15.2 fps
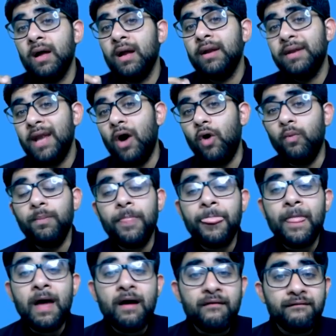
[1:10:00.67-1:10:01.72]
Now,
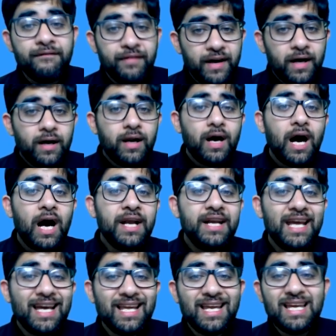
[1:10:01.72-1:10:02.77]
where a
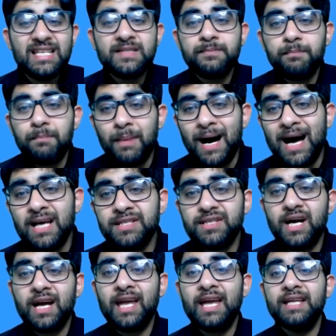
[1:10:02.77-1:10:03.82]
decree is passed
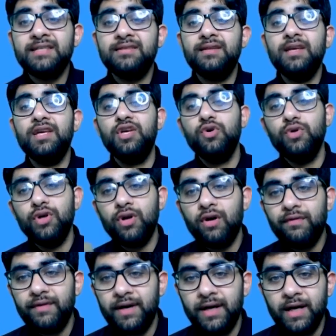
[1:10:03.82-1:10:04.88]
against the Union
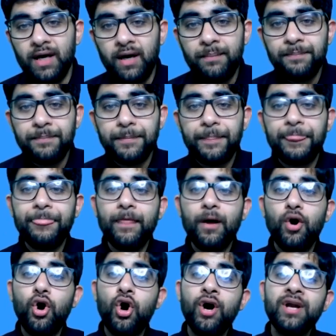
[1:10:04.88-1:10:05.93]
of India
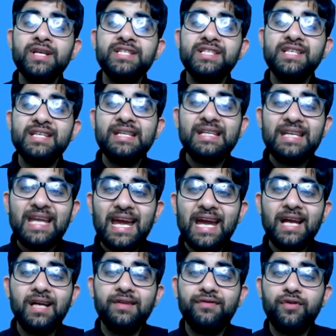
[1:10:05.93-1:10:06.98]
or a
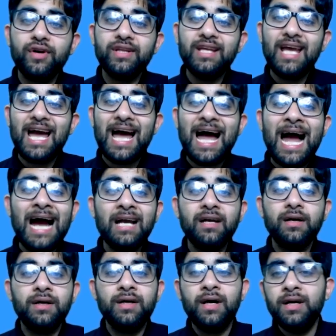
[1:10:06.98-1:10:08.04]
state for the act
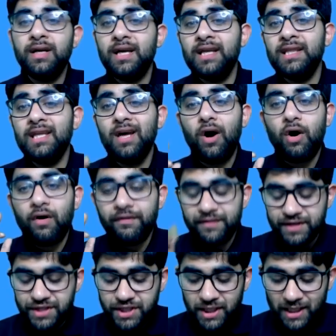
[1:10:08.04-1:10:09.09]
done in the
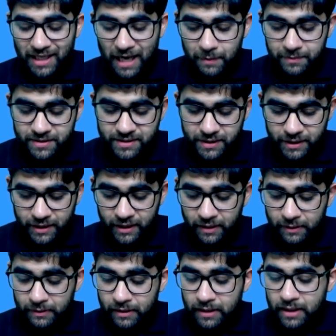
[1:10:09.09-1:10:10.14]
official capacity
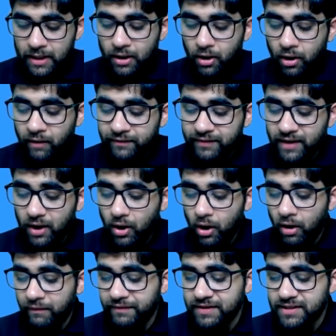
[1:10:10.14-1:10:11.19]
of the
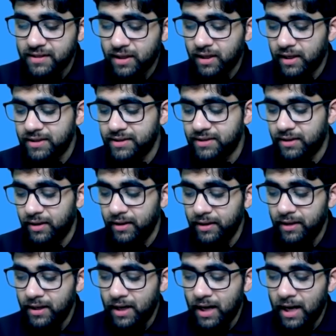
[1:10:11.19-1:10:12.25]
officer concerned
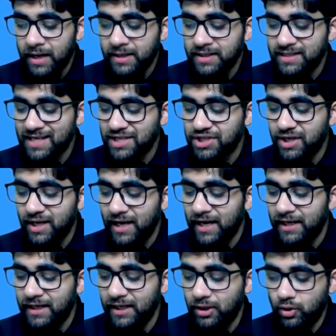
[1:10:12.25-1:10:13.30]
under section
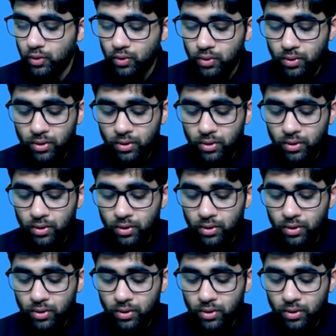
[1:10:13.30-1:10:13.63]
82